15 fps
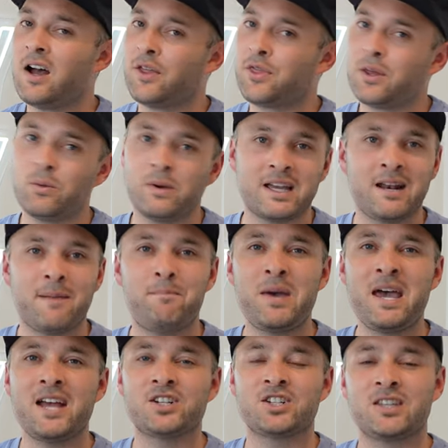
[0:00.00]
I think we're going to
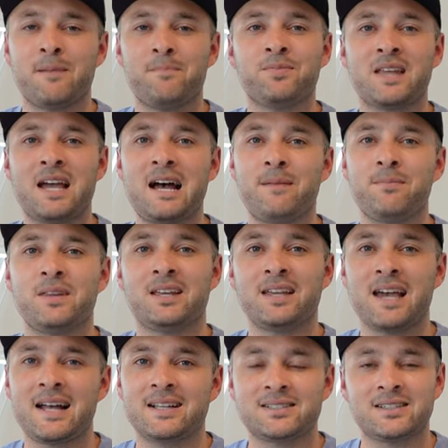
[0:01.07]
bash them up the
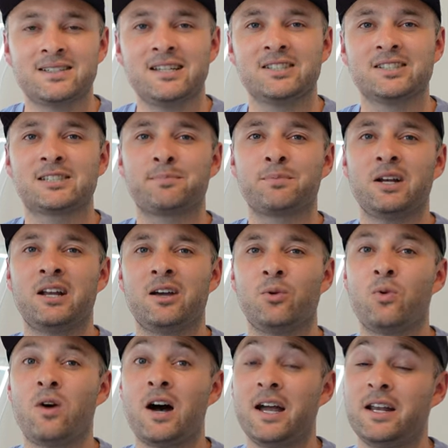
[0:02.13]
guts and then spread it
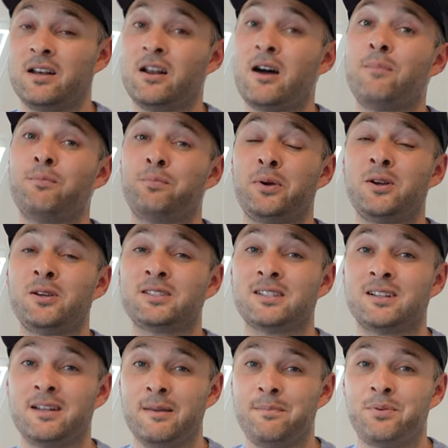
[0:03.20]
wide. And I'm
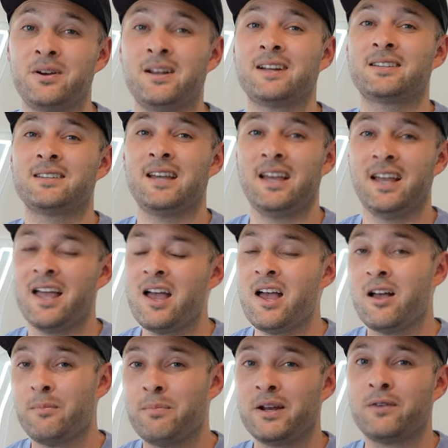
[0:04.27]
personally predicting
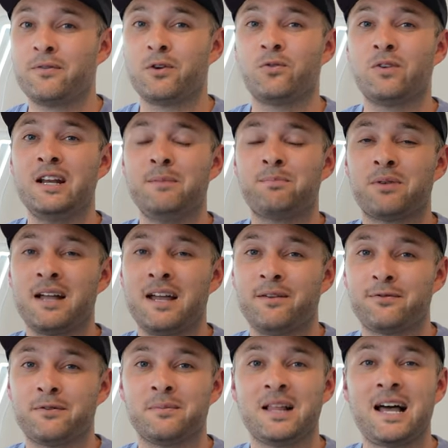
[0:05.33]
a bit of a replay
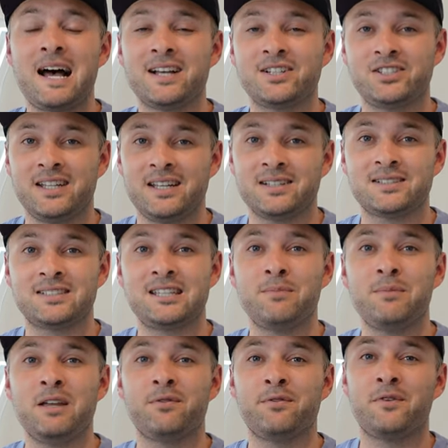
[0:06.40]
from last year's
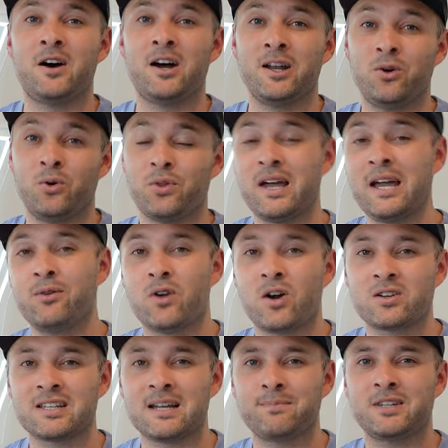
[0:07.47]
semi final. They
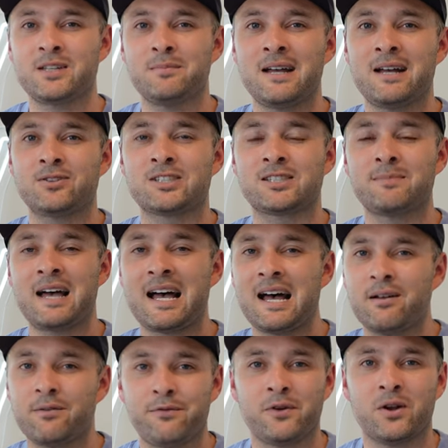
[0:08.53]
rocked up to Mount
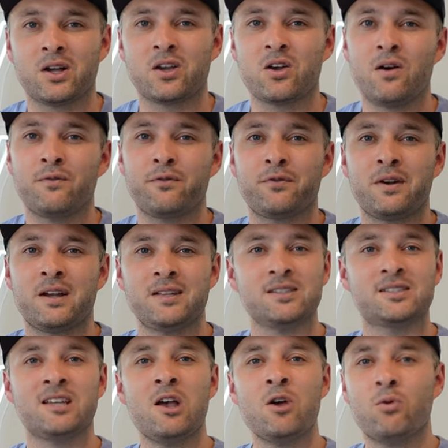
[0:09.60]
Smart full of
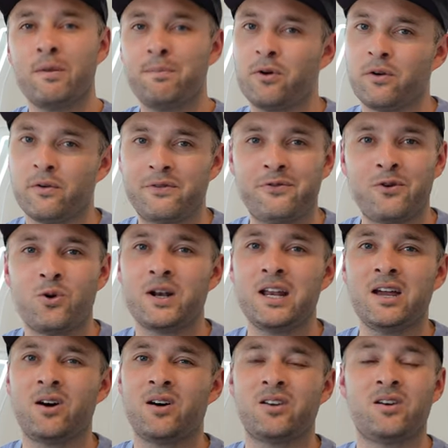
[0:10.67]
confidence. We put
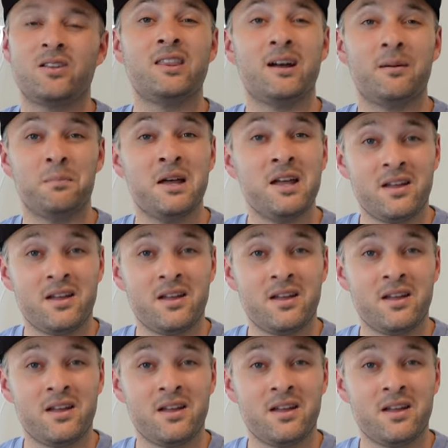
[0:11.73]
40 odd on them.